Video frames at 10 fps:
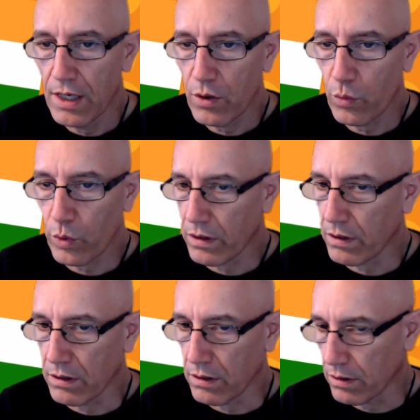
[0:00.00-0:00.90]
with
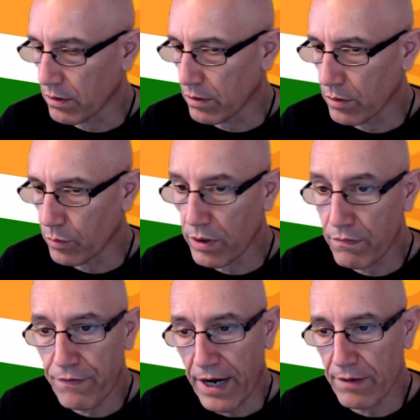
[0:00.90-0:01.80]

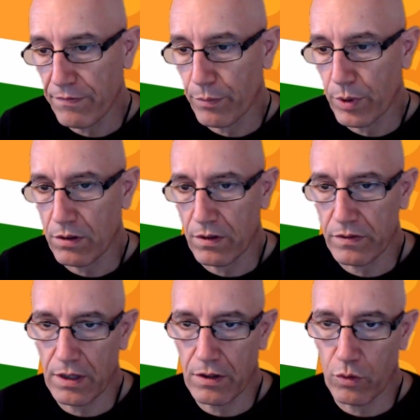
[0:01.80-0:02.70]
b5 because
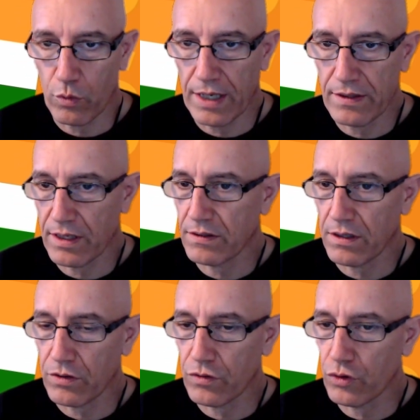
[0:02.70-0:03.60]
otherwise I
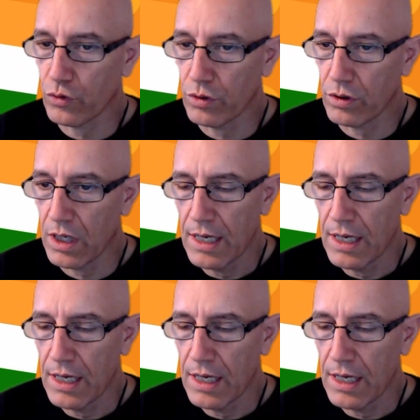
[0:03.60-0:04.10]
take the rook.